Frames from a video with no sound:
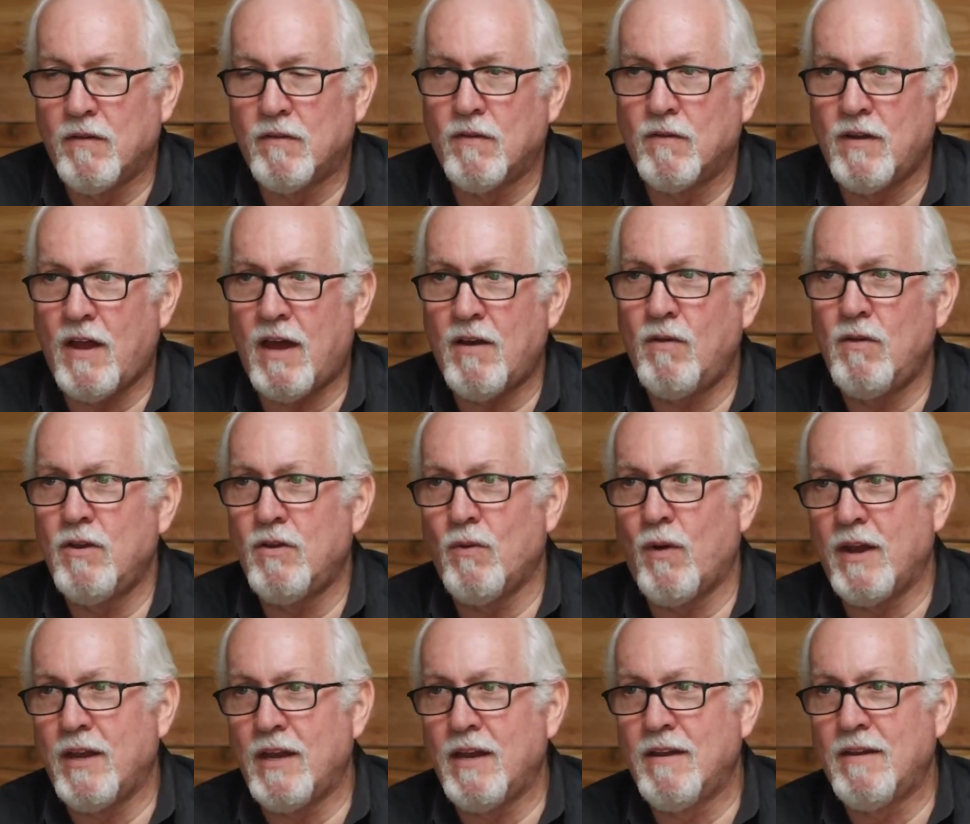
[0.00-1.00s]
So not only
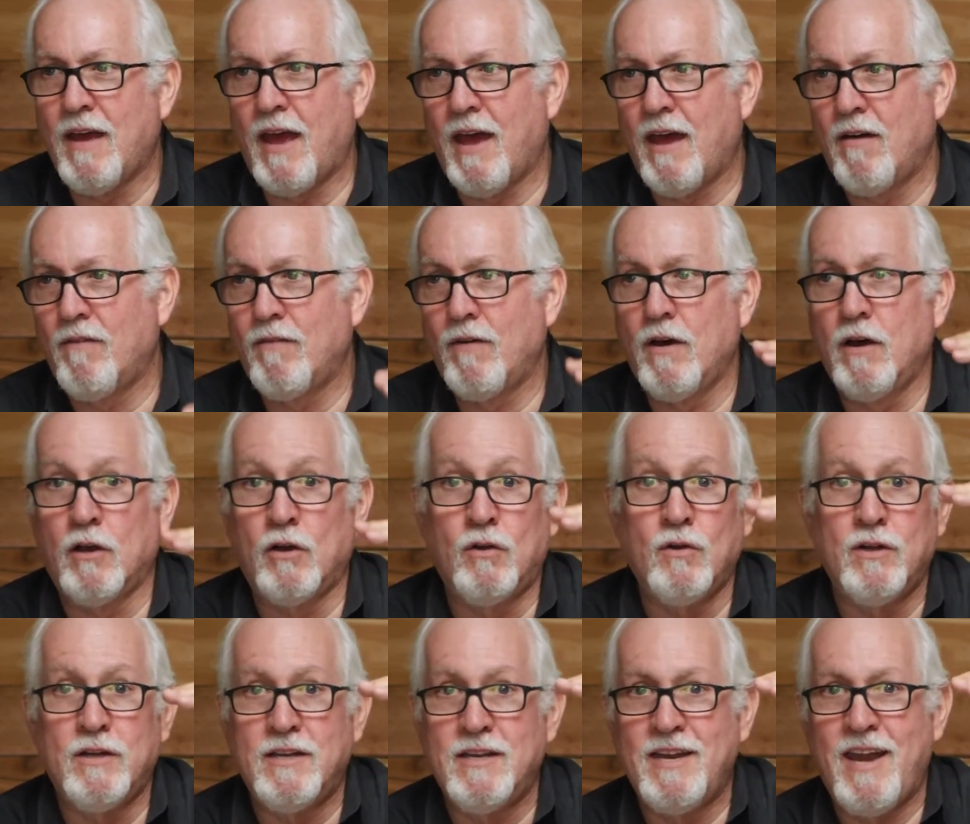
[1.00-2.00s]
do I need to have a
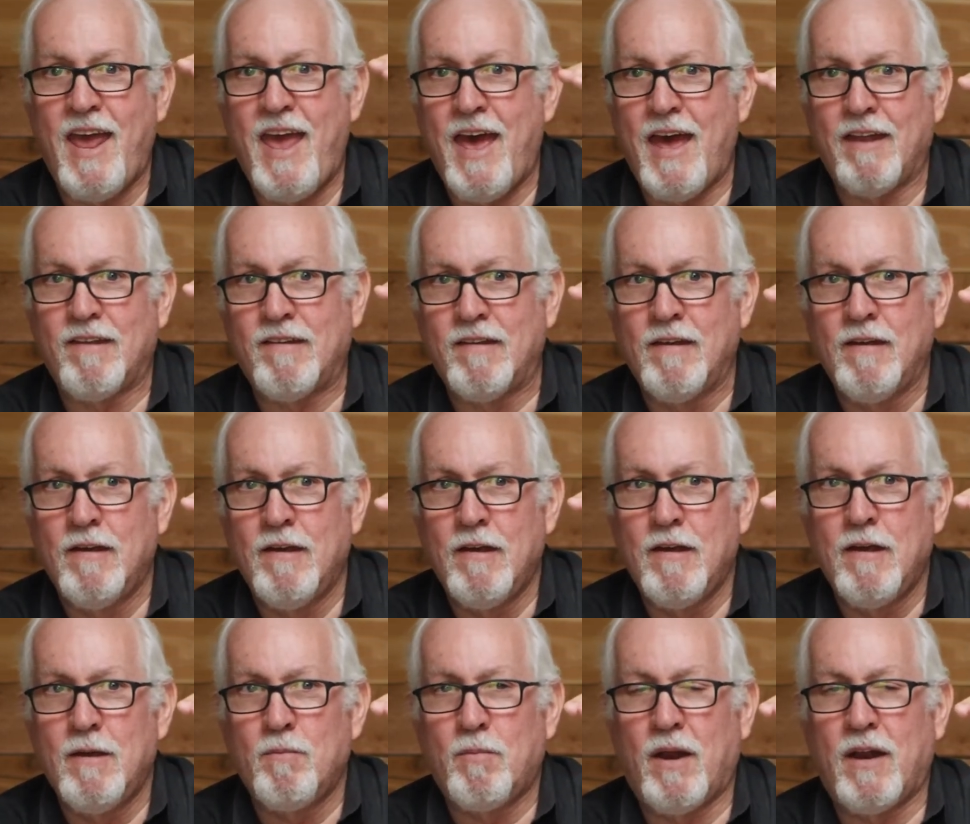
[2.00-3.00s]
good net,
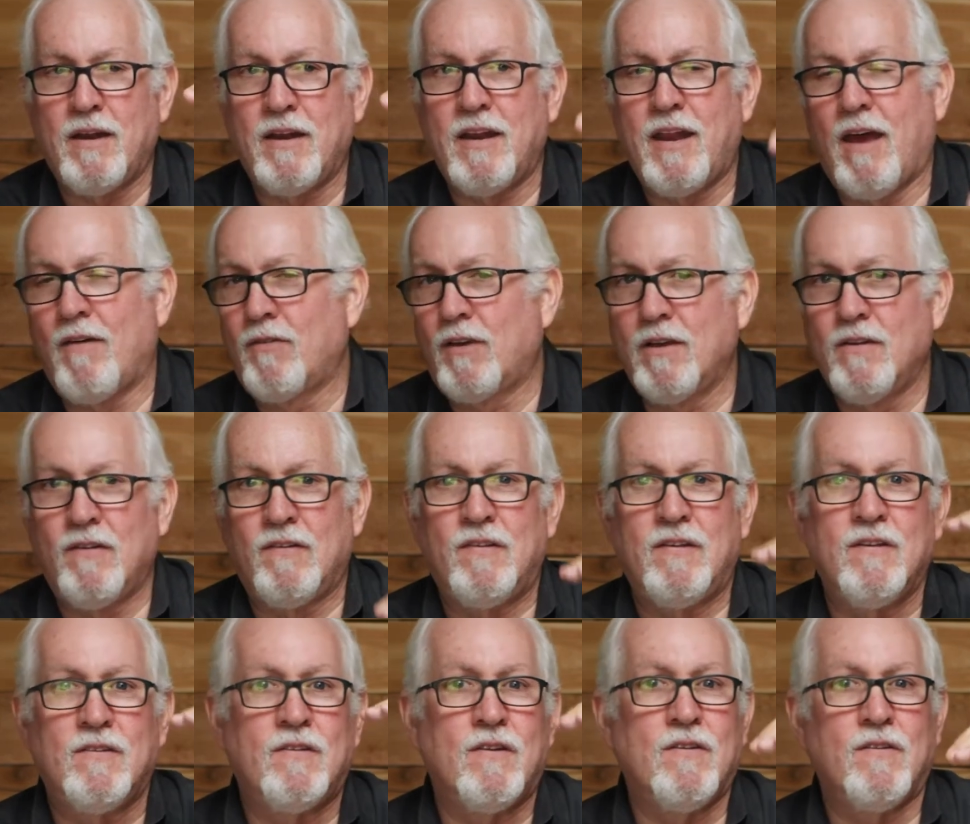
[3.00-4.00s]
but I need to have
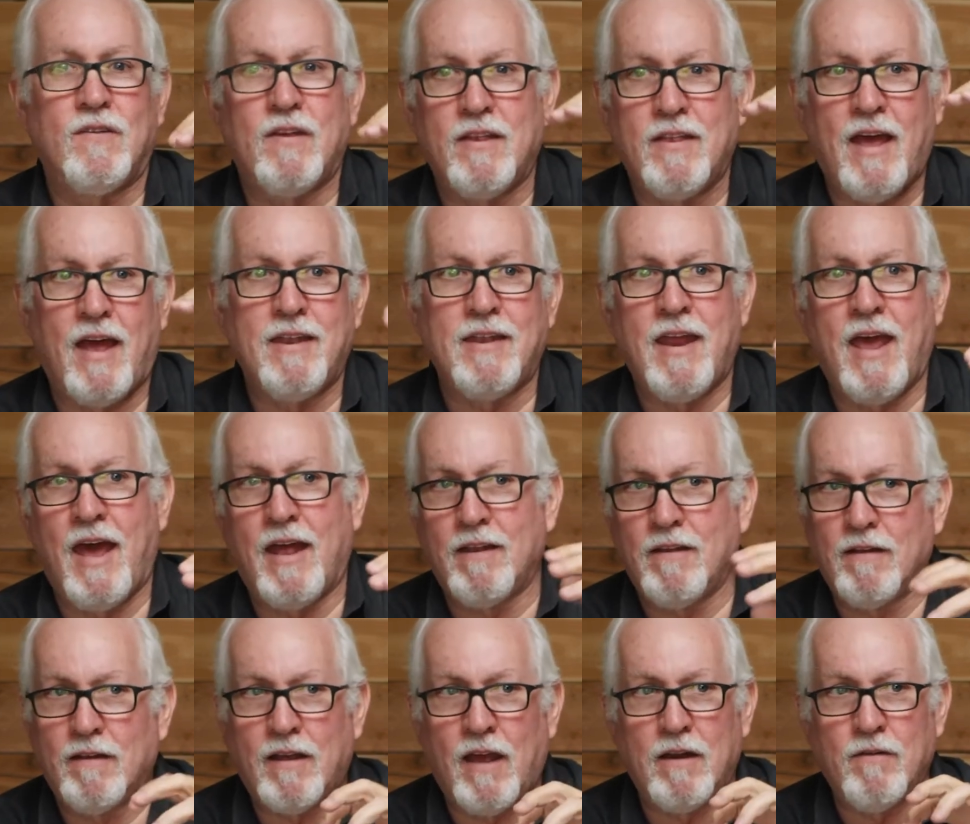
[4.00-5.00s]
consistency in that
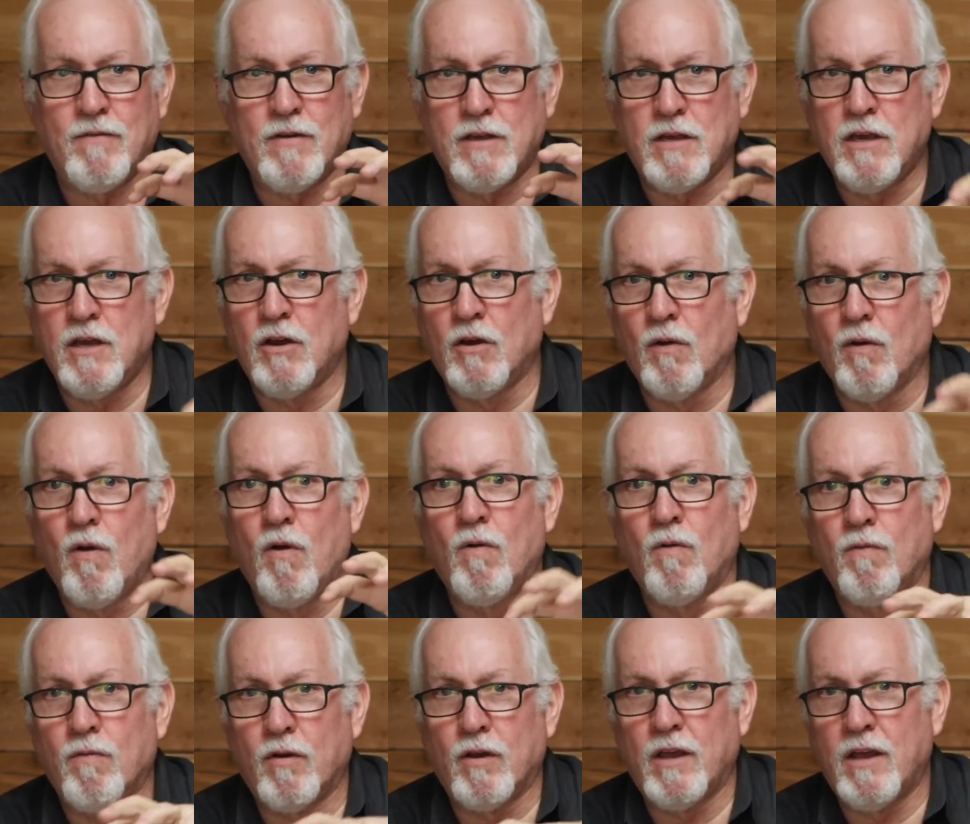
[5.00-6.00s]
net, kind of a year
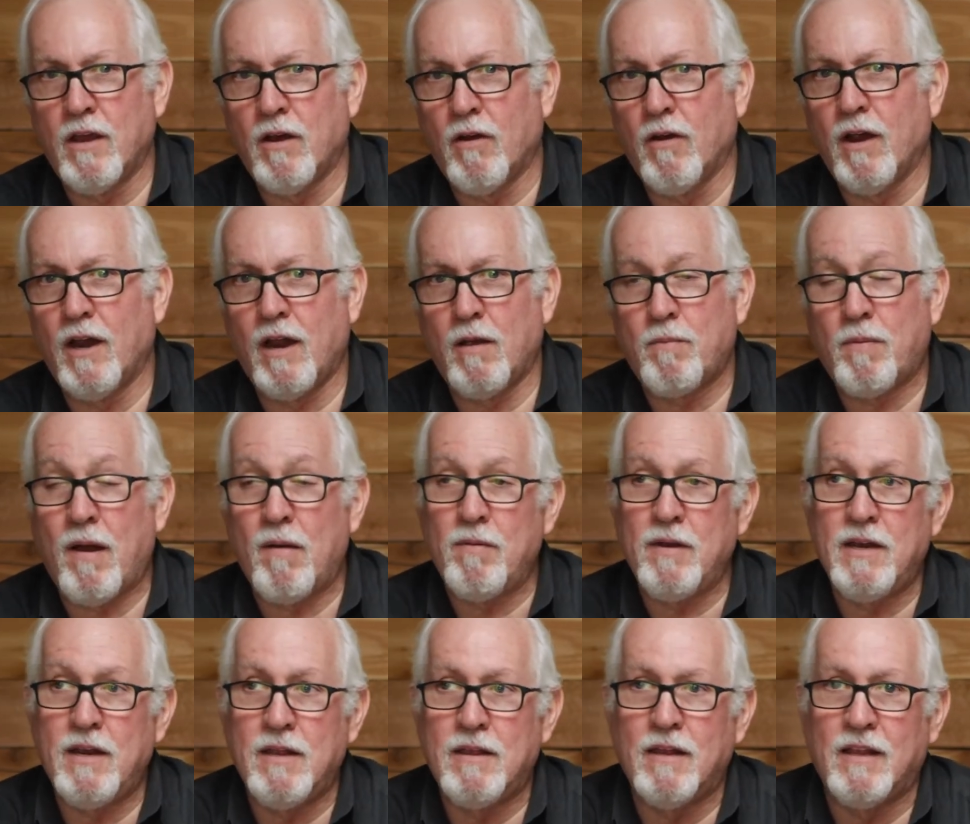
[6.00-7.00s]
over year, and I
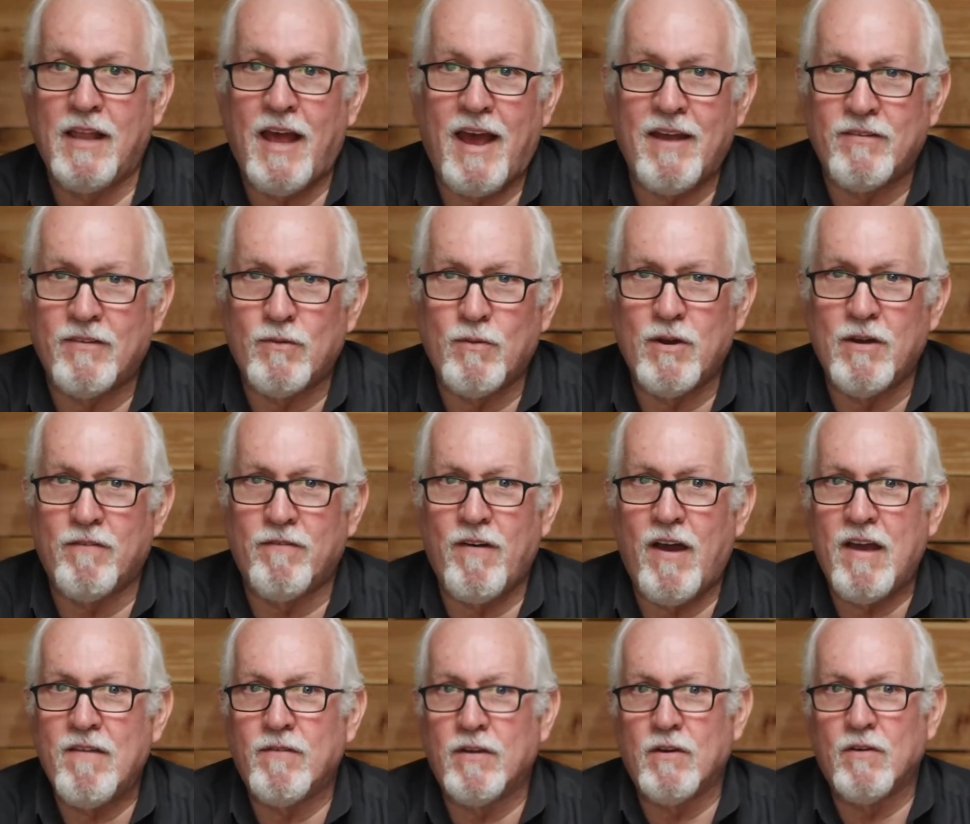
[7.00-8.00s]
probably need the last 3 to
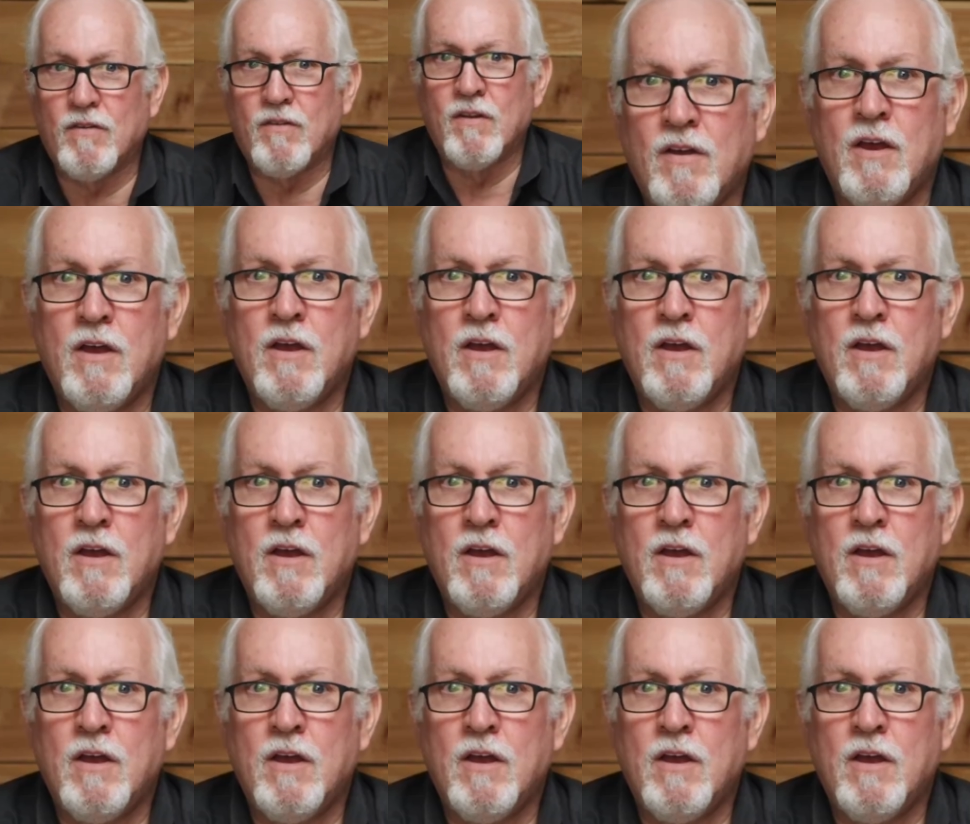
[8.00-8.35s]
5 years